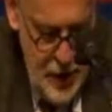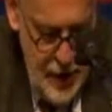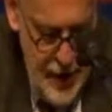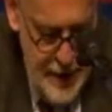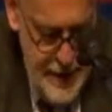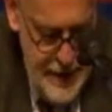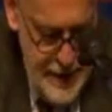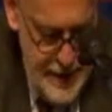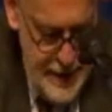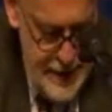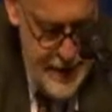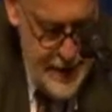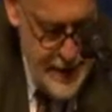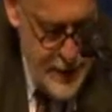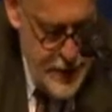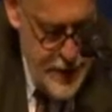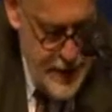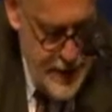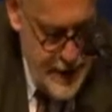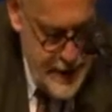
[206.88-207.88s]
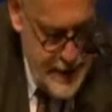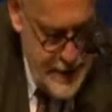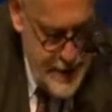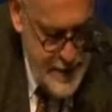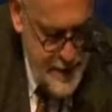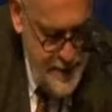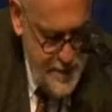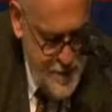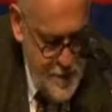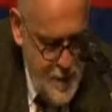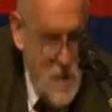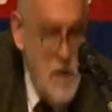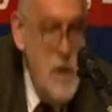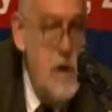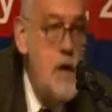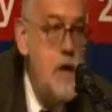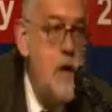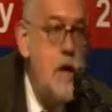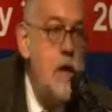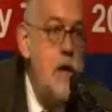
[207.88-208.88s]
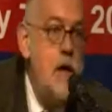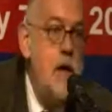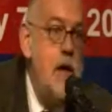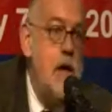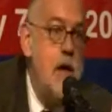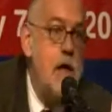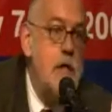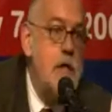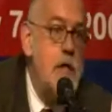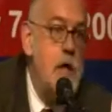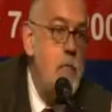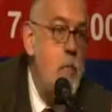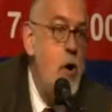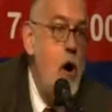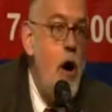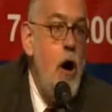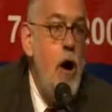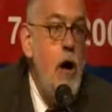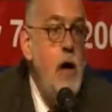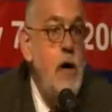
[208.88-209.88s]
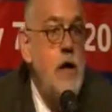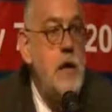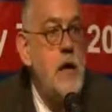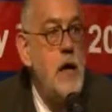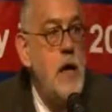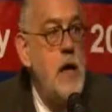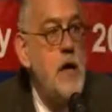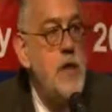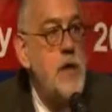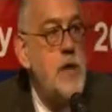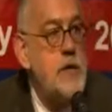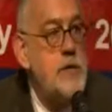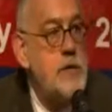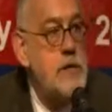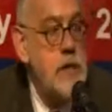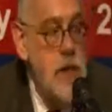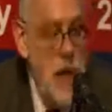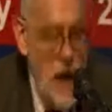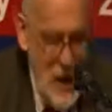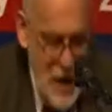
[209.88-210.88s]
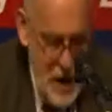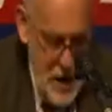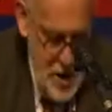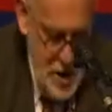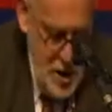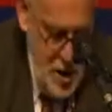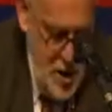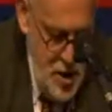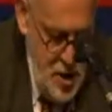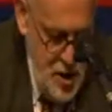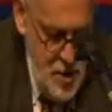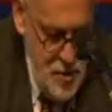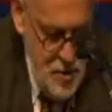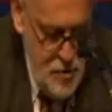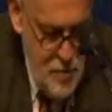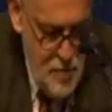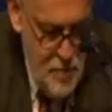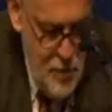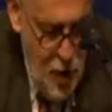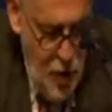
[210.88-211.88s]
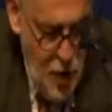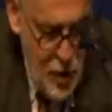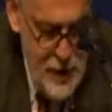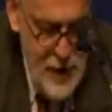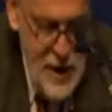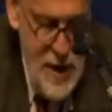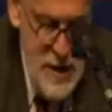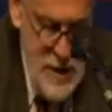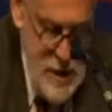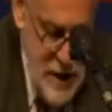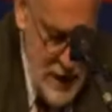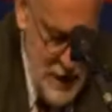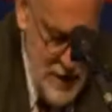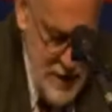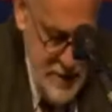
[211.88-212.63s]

racist genes. There were, and there still are, newborn anti